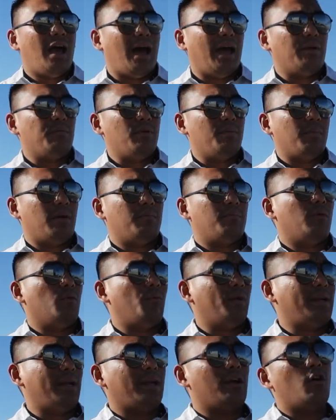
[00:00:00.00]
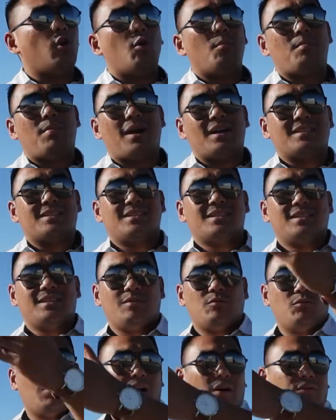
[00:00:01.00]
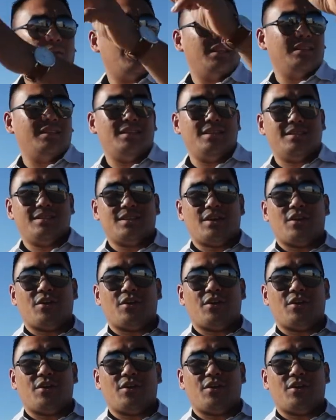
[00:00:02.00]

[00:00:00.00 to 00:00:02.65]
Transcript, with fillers: I remember when I go pass around in this